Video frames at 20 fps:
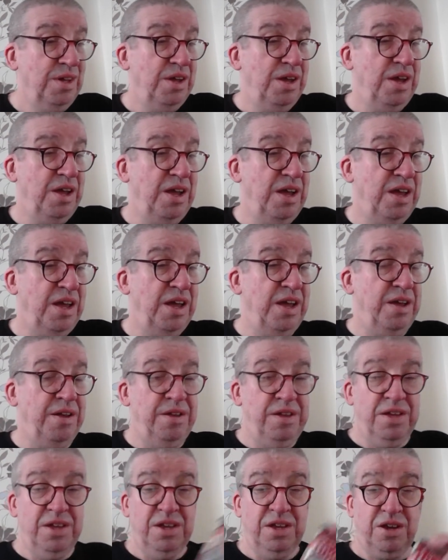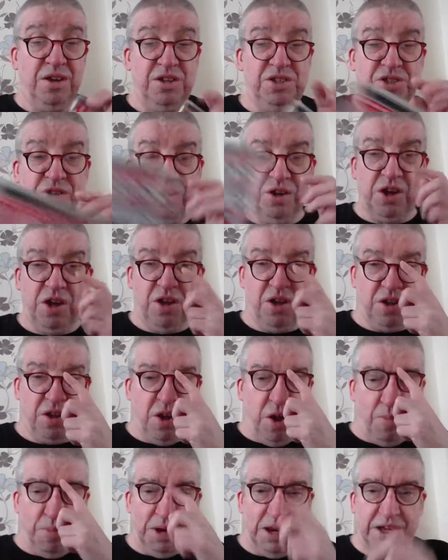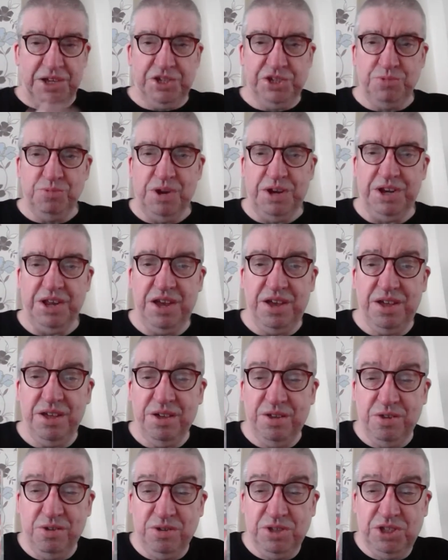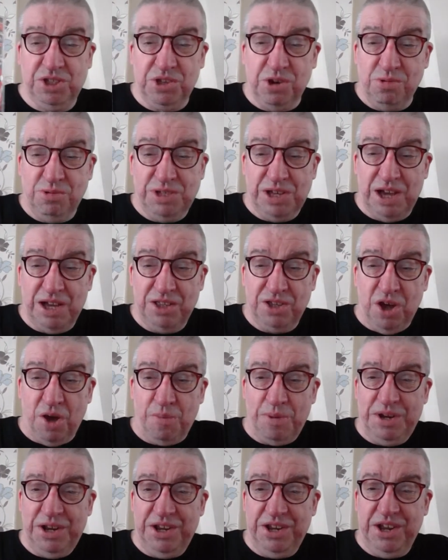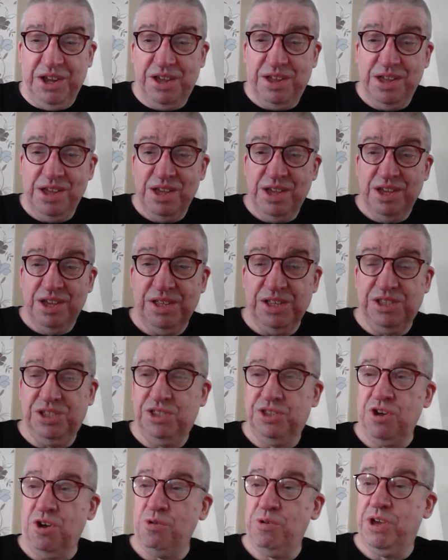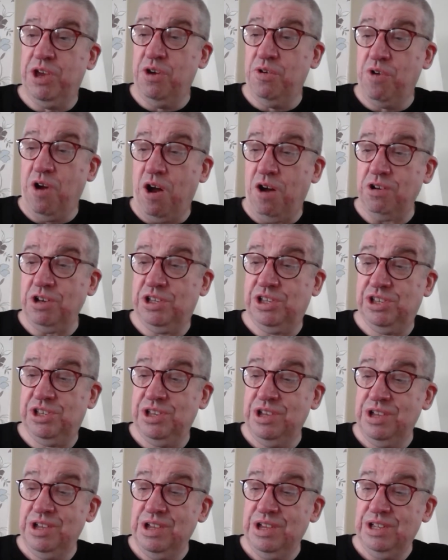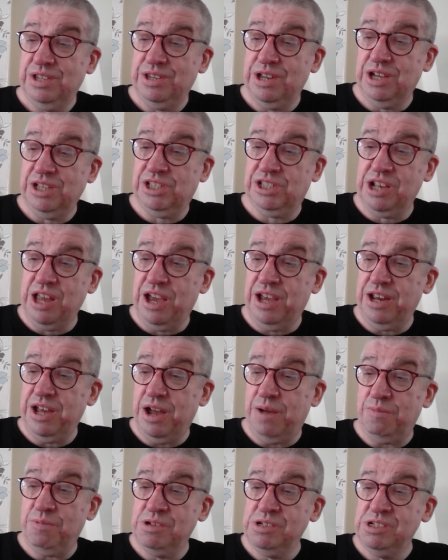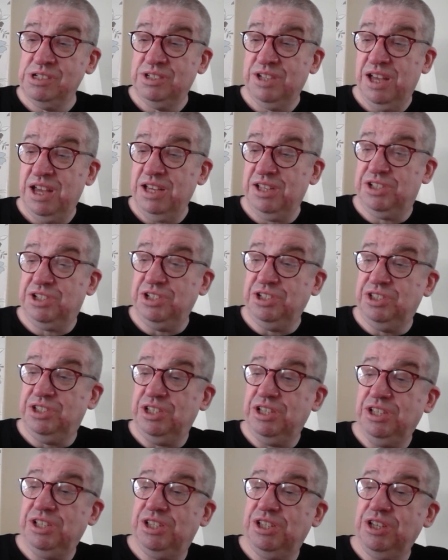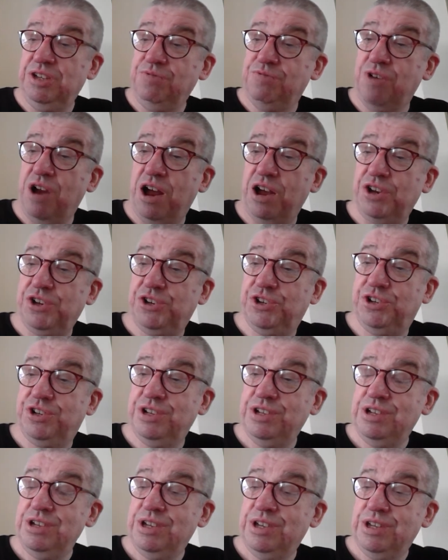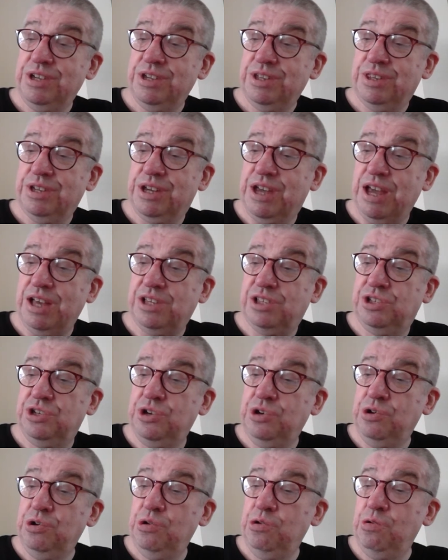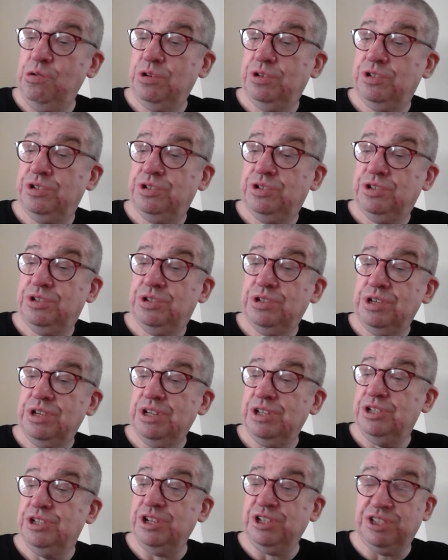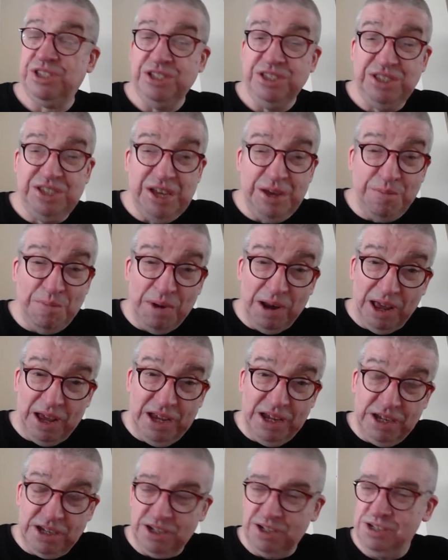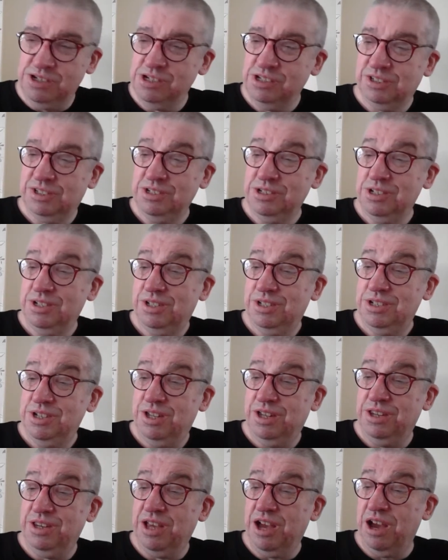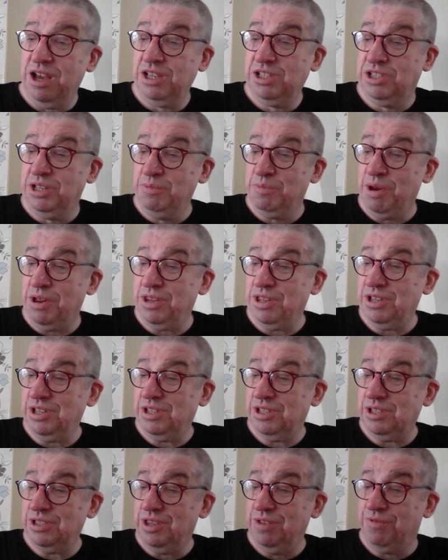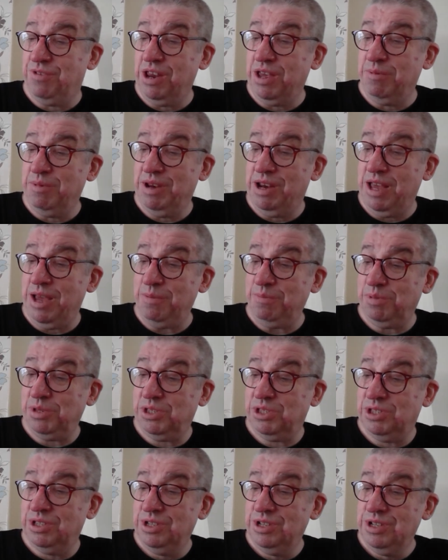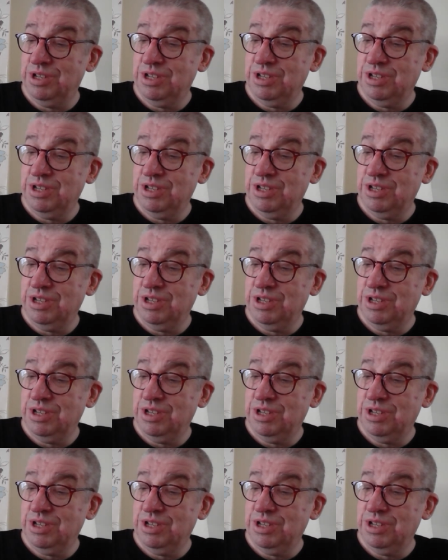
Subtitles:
Got a sort of compilation one, yeah? Although the Stones are top in it, yeah? It's Tokyo Rocks. Nice lineup. AC/DC, Rush, The Guess Who, Justin Timberlake, and the Isley Brothers, The Flaming Lips.